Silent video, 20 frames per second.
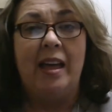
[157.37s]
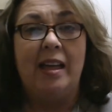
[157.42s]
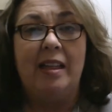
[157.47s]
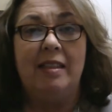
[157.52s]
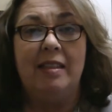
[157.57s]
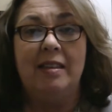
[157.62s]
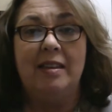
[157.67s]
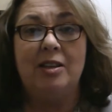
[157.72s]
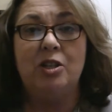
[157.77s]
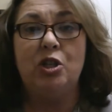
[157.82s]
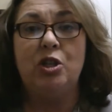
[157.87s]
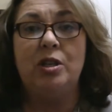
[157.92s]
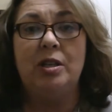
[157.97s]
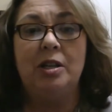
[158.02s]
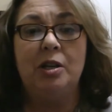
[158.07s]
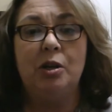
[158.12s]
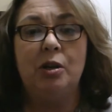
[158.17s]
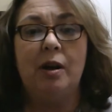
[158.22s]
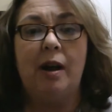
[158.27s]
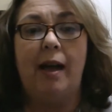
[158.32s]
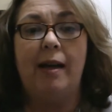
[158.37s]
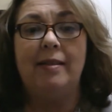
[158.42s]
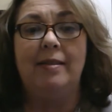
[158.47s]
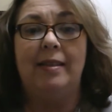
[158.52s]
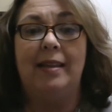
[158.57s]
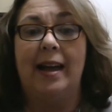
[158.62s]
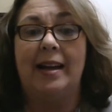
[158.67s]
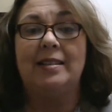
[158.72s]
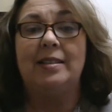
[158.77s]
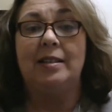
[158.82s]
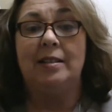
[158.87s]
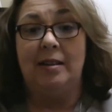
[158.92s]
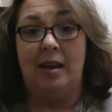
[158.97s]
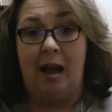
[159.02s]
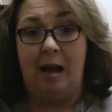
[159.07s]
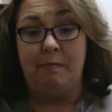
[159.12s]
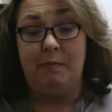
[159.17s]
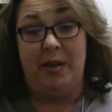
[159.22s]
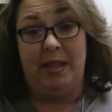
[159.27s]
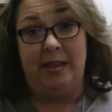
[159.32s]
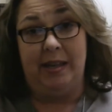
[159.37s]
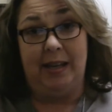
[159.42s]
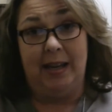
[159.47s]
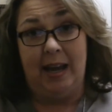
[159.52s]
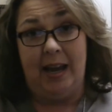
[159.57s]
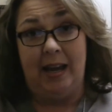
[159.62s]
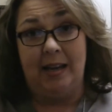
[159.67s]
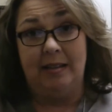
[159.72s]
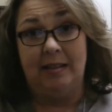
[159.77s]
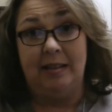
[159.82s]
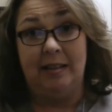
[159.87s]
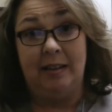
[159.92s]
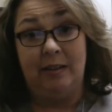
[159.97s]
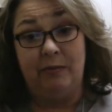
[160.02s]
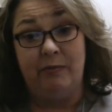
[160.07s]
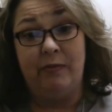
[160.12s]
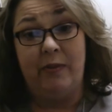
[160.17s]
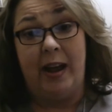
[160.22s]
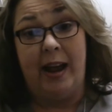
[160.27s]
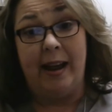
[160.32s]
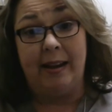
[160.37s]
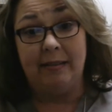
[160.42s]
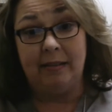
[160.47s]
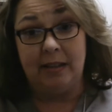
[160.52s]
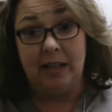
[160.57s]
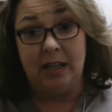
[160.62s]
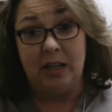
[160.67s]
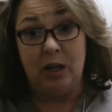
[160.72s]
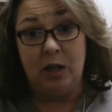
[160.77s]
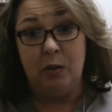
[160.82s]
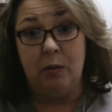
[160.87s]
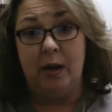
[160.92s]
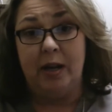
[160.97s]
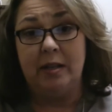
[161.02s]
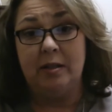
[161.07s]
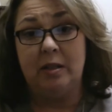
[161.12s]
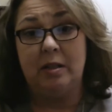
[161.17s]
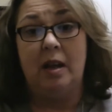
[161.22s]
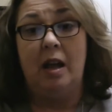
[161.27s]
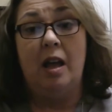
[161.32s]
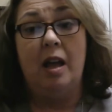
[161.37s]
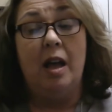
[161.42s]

This year, that's not been the case. And in fact, the U.S.